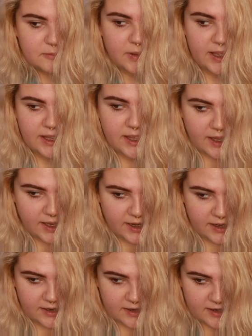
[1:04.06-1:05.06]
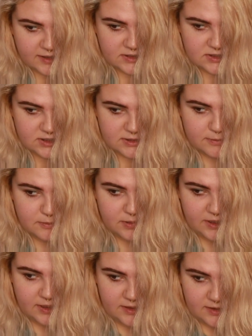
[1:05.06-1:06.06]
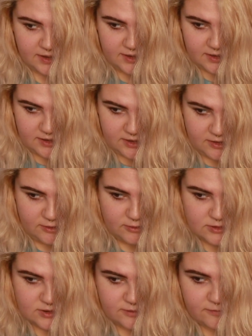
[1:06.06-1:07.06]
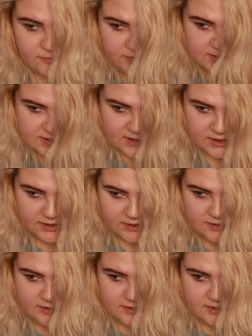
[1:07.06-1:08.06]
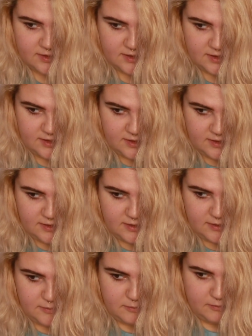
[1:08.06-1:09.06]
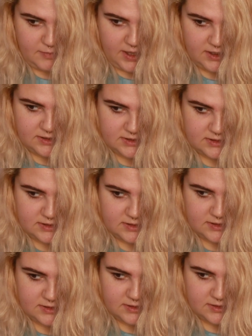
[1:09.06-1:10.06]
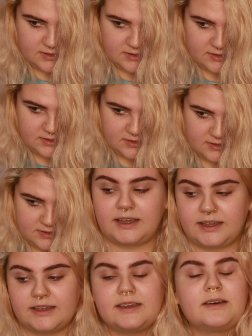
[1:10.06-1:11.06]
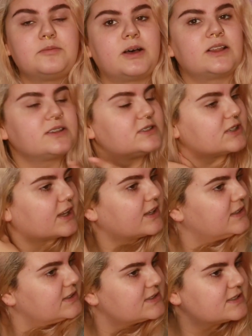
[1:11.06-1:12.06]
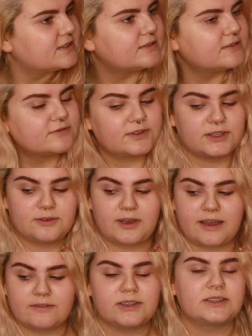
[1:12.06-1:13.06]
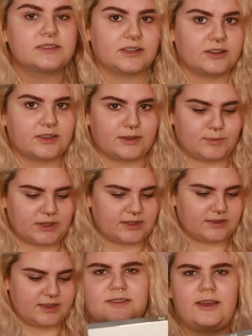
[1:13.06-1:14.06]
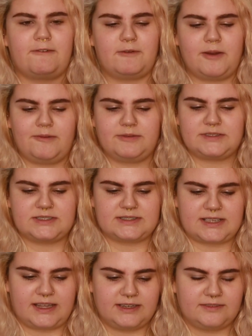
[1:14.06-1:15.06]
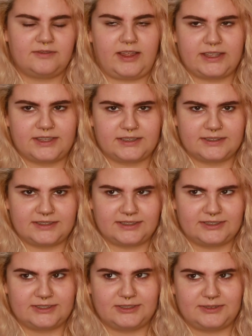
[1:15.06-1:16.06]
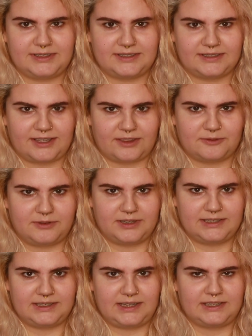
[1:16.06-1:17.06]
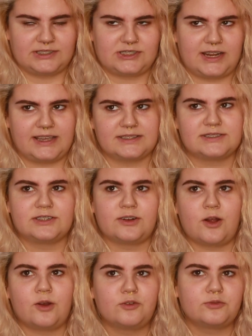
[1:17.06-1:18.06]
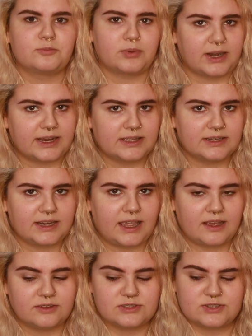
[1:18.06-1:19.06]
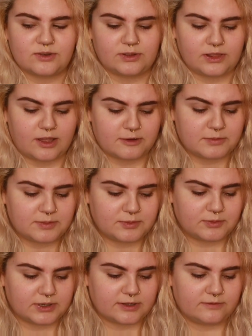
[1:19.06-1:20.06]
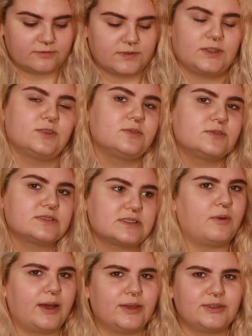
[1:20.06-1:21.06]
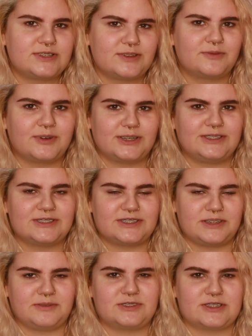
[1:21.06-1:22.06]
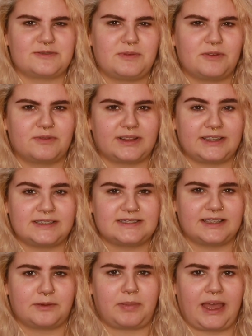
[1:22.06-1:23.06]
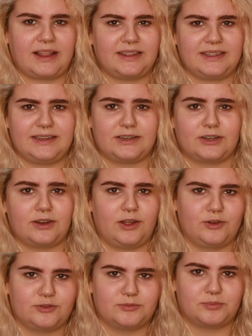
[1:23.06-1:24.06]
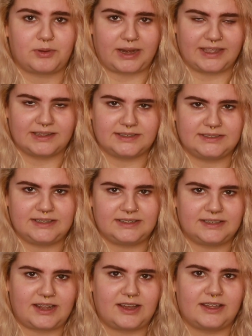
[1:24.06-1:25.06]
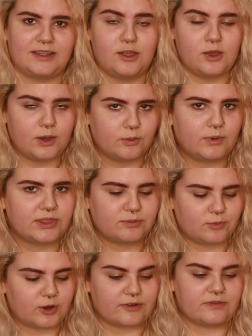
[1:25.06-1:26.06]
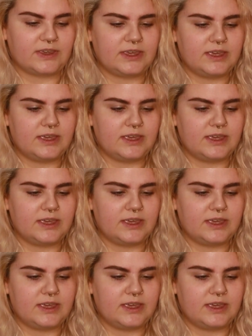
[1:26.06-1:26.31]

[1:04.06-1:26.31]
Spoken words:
My hair is just being like a huge frizzy mess. I apologize for you having to look at me. So everyone was just kind of like, you're doing another one, and she has her own brand now, so a lot of people were confused. Why wouldn't she just be releasing a palette in her own brand and not with Morphe?